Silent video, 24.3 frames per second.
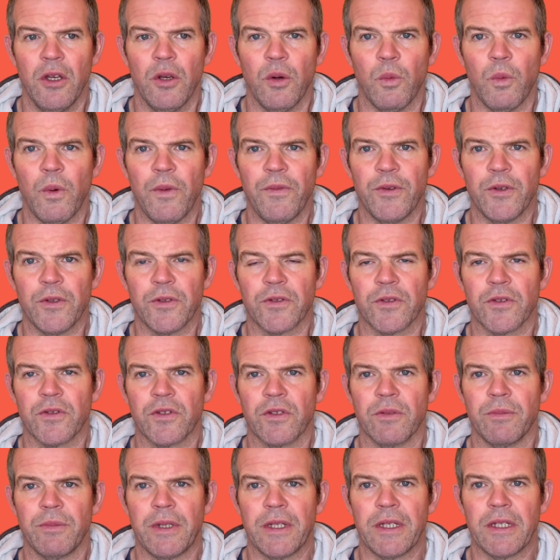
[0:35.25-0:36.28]
with also
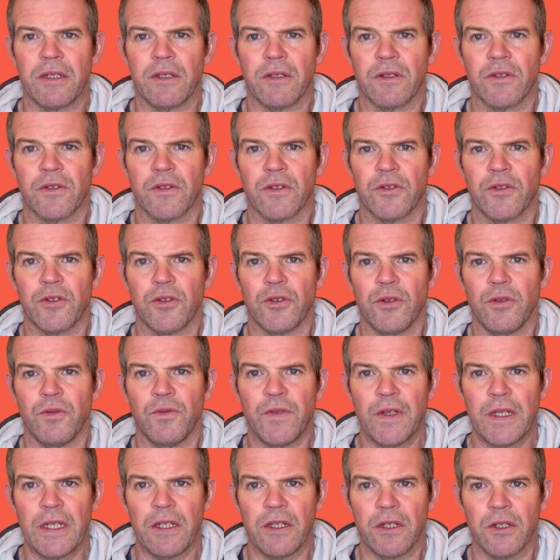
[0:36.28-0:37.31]
some links to
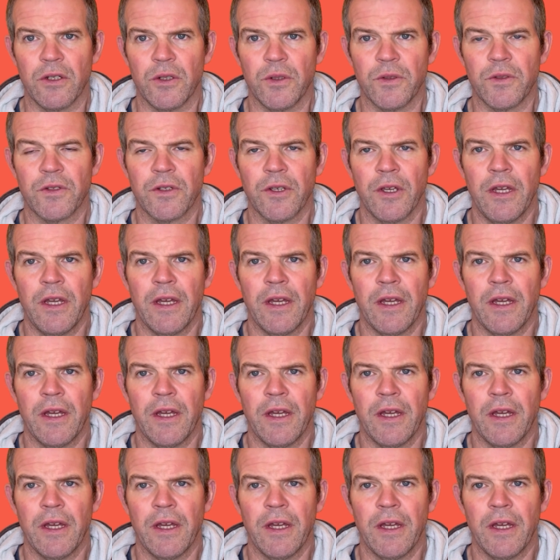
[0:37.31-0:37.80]
videos.